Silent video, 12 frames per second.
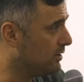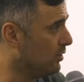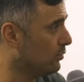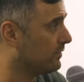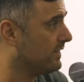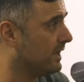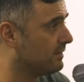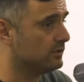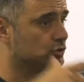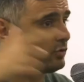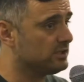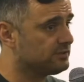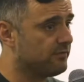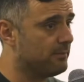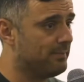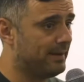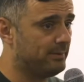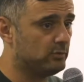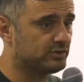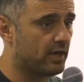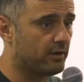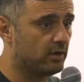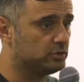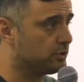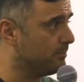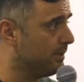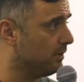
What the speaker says: you don't think the trust fund baby who's got 100